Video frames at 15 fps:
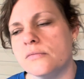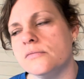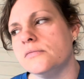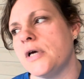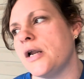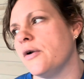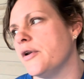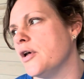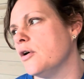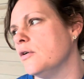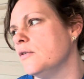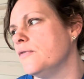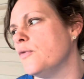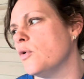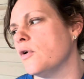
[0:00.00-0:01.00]
don't know,
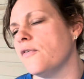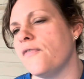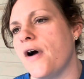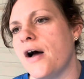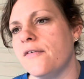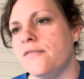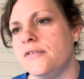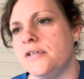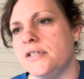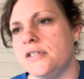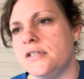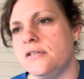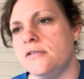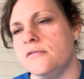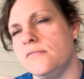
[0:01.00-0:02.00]
4 or 5
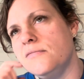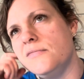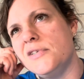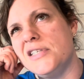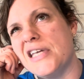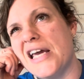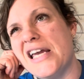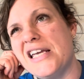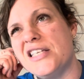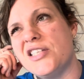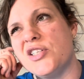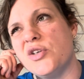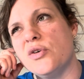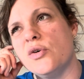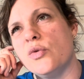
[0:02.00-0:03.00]
days
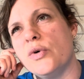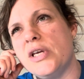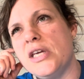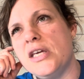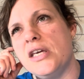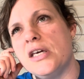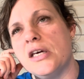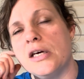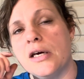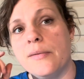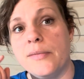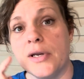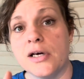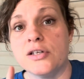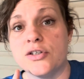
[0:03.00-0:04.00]
to a week.
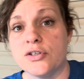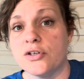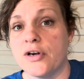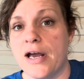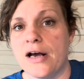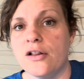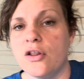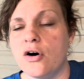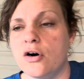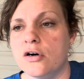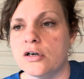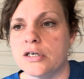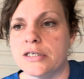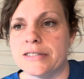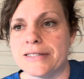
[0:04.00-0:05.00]
Not sure how long,
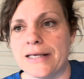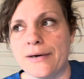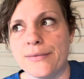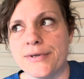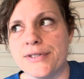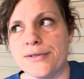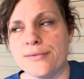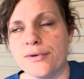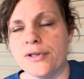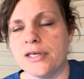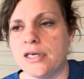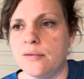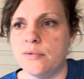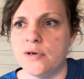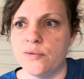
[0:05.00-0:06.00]
because I wasn't really
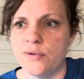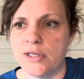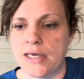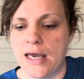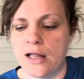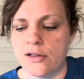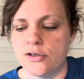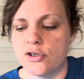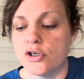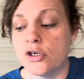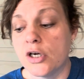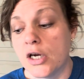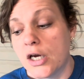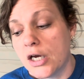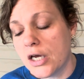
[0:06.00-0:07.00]
keeping up with the calendar.
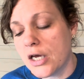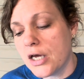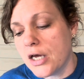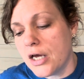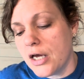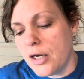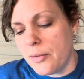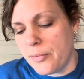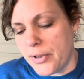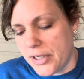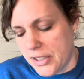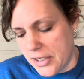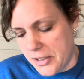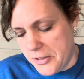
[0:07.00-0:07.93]
But